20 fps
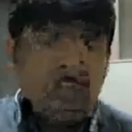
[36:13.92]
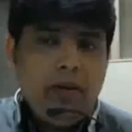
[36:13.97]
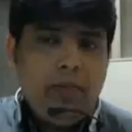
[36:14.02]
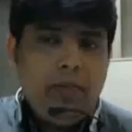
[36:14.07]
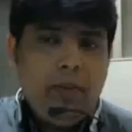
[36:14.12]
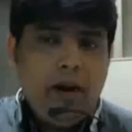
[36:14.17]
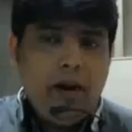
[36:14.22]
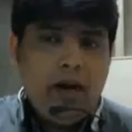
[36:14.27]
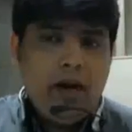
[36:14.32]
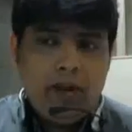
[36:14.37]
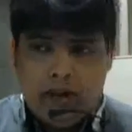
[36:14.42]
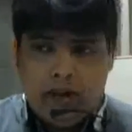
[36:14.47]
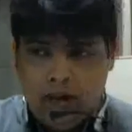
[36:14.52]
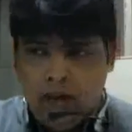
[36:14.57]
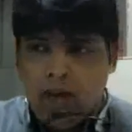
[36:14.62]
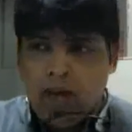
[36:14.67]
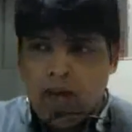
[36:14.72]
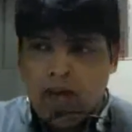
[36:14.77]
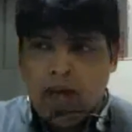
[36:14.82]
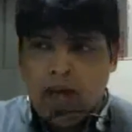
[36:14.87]
service
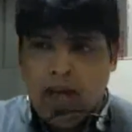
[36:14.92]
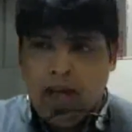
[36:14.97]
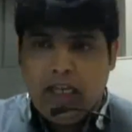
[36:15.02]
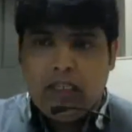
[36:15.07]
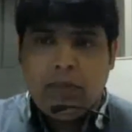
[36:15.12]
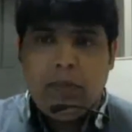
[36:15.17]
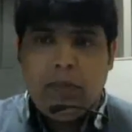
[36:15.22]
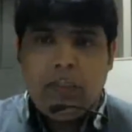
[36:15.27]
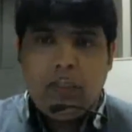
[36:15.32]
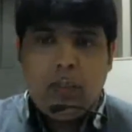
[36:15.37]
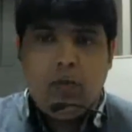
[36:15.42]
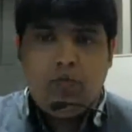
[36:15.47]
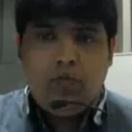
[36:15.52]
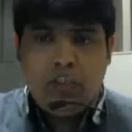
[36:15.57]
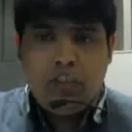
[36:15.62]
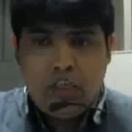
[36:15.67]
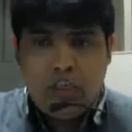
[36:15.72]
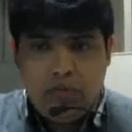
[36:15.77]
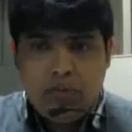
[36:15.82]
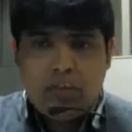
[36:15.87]
department,
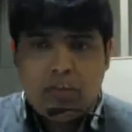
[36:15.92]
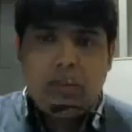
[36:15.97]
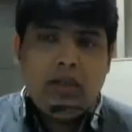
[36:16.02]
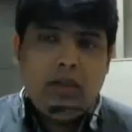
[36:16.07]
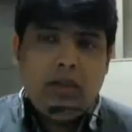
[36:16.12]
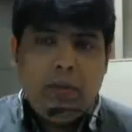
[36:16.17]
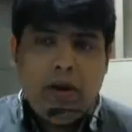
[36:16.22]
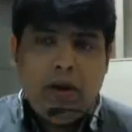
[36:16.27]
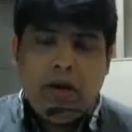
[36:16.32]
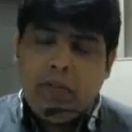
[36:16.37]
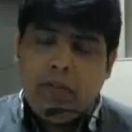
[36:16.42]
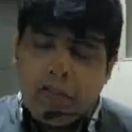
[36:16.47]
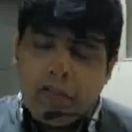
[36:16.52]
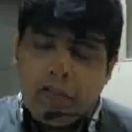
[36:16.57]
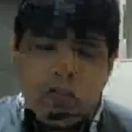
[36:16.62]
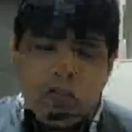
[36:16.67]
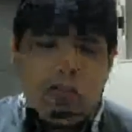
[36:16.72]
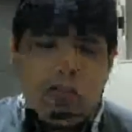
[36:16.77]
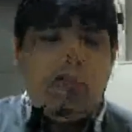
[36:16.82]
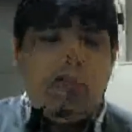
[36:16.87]
expenses of the service
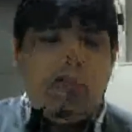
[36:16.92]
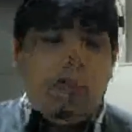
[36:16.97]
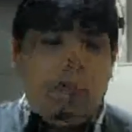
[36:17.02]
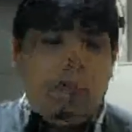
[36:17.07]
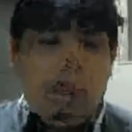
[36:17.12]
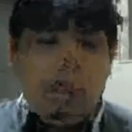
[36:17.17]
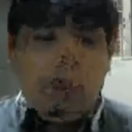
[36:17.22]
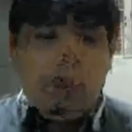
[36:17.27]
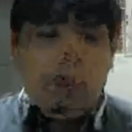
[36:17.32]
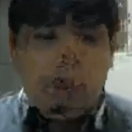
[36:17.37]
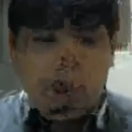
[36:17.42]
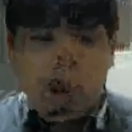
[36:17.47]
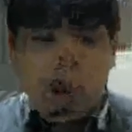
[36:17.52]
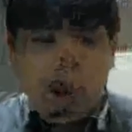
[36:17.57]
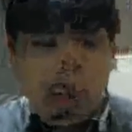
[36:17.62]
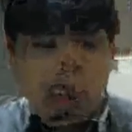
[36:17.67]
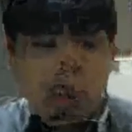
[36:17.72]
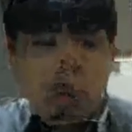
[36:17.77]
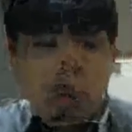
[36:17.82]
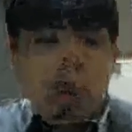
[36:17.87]
department to service
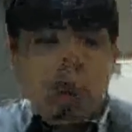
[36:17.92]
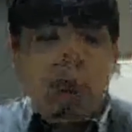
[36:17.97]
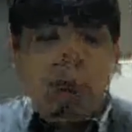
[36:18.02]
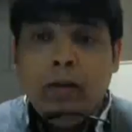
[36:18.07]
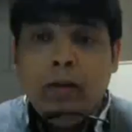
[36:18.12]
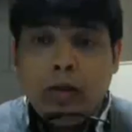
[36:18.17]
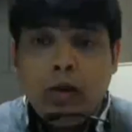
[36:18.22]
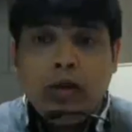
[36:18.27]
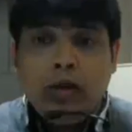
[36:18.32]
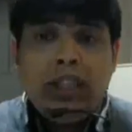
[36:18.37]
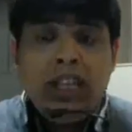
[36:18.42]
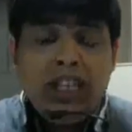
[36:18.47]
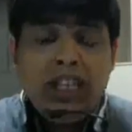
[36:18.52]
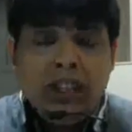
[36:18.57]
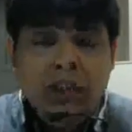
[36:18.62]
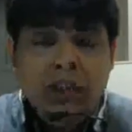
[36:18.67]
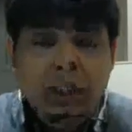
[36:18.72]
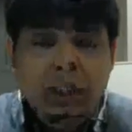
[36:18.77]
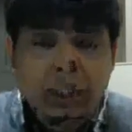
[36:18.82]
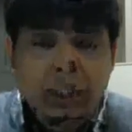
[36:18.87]
department. Understood? So
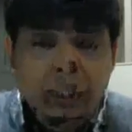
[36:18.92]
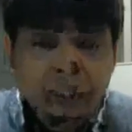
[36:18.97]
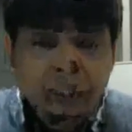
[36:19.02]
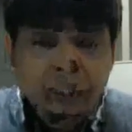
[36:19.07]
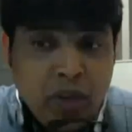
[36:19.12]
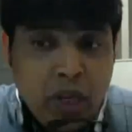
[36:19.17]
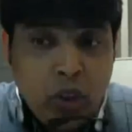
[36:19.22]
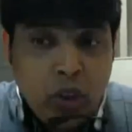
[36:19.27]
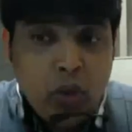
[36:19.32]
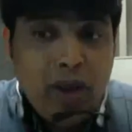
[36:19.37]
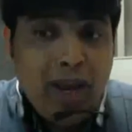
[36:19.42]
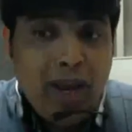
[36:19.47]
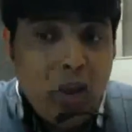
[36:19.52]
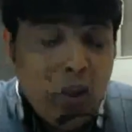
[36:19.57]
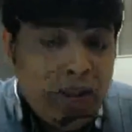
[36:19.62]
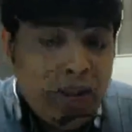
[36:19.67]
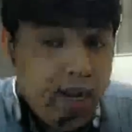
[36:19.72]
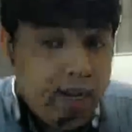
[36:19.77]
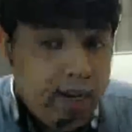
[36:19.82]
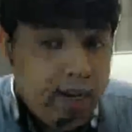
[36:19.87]
this way
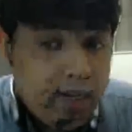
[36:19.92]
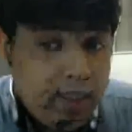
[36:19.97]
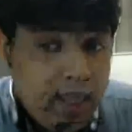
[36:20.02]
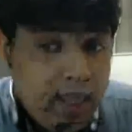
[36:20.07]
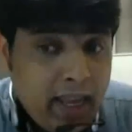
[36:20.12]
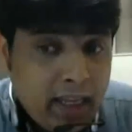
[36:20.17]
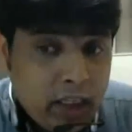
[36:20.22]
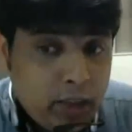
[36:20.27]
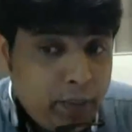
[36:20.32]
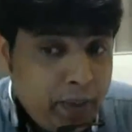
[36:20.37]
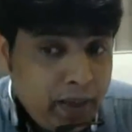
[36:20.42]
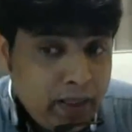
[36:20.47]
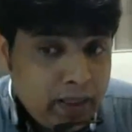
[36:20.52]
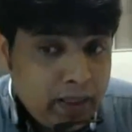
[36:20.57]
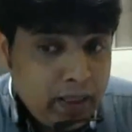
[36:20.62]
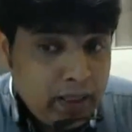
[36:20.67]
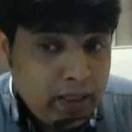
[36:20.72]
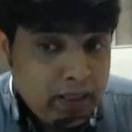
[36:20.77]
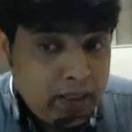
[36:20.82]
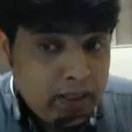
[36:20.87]
you allocated the
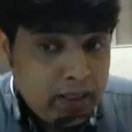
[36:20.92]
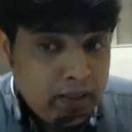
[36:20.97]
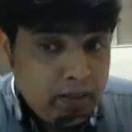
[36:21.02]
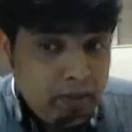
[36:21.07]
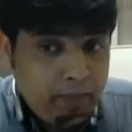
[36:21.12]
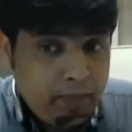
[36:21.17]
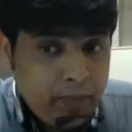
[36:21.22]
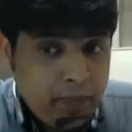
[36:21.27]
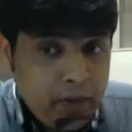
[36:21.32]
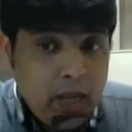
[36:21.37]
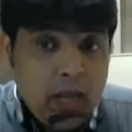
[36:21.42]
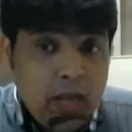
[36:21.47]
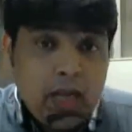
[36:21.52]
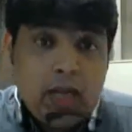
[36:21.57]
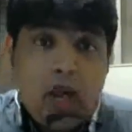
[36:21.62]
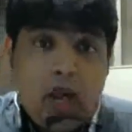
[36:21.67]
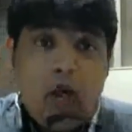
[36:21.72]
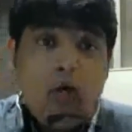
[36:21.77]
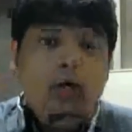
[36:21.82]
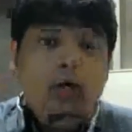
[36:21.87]
expenses.
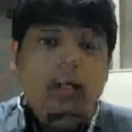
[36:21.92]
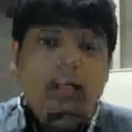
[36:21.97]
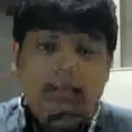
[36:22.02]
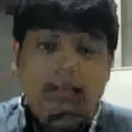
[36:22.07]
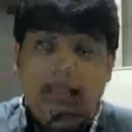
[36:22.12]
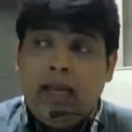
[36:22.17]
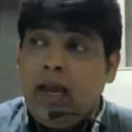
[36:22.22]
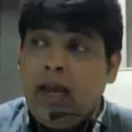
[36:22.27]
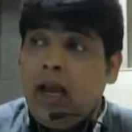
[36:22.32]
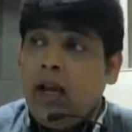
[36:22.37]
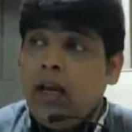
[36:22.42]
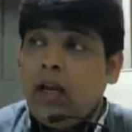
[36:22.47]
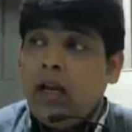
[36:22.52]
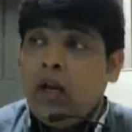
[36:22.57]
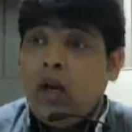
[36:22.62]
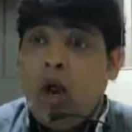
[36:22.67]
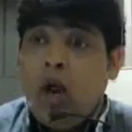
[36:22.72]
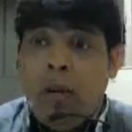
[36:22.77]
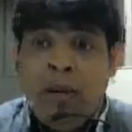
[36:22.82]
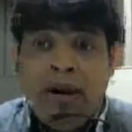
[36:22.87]
Now there
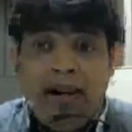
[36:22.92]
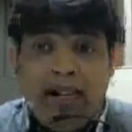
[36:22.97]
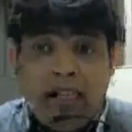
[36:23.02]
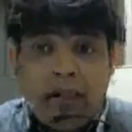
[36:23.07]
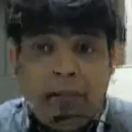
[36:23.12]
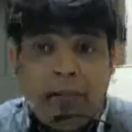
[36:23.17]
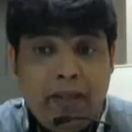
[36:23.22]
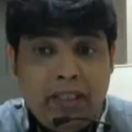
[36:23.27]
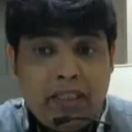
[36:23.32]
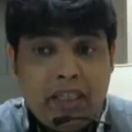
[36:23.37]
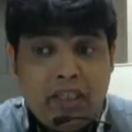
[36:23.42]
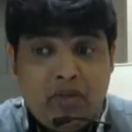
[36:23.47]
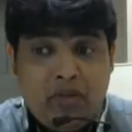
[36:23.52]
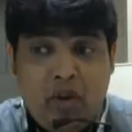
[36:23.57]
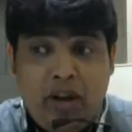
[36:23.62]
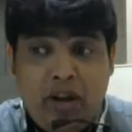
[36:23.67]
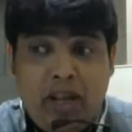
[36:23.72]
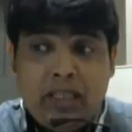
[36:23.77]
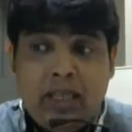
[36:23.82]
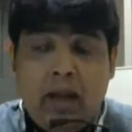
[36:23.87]
are common
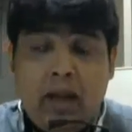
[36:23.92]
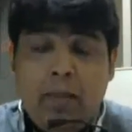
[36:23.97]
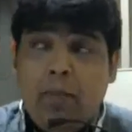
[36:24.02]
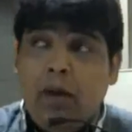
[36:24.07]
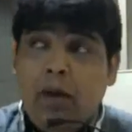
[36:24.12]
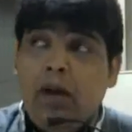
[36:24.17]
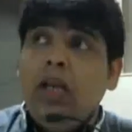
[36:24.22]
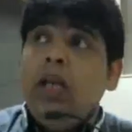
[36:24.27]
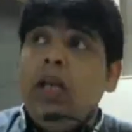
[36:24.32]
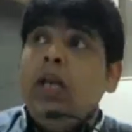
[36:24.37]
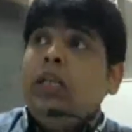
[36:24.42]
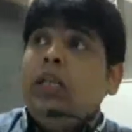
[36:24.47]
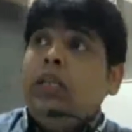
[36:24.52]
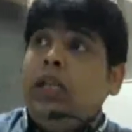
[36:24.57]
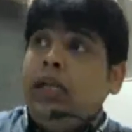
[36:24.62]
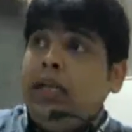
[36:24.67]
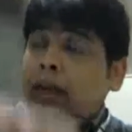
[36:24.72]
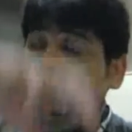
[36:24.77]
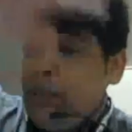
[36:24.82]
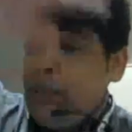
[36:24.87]
expenses. For example,
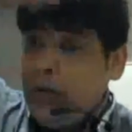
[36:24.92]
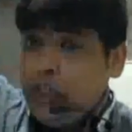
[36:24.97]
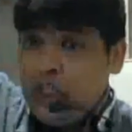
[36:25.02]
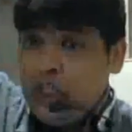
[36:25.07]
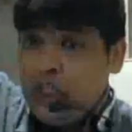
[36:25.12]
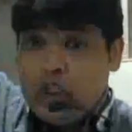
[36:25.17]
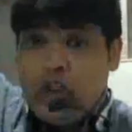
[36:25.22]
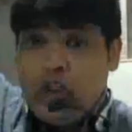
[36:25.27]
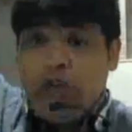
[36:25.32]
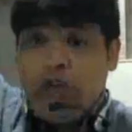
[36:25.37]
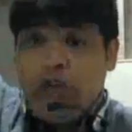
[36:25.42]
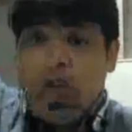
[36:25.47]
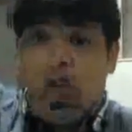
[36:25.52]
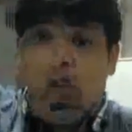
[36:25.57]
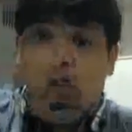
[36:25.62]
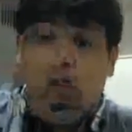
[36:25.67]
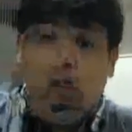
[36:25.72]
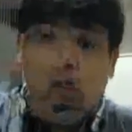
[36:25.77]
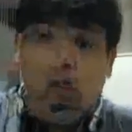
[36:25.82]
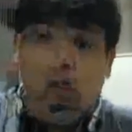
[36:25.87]
the depreciation
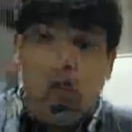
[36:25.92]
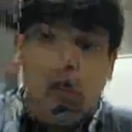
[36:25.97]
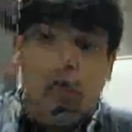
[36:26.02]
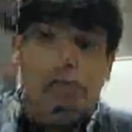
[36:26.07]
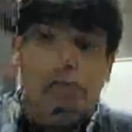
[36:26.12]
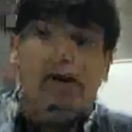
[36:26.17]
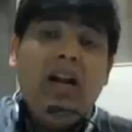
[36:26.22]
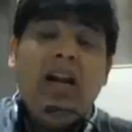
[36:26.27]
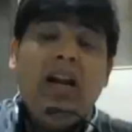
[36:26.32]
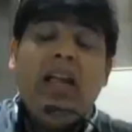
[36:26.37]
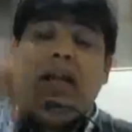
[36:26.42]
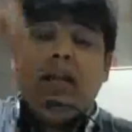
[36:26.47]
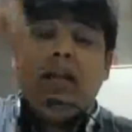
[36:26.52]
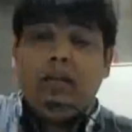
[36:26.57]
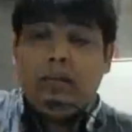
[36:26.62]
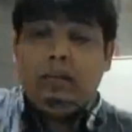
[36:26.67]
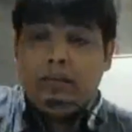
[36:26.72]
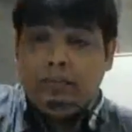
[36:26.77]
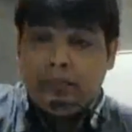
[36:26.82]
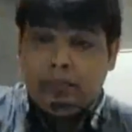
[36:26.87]
of the whole
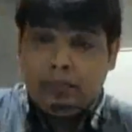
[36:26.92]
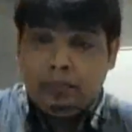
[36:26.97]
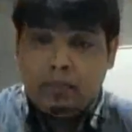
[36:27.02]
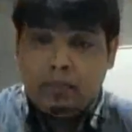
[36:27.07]
building.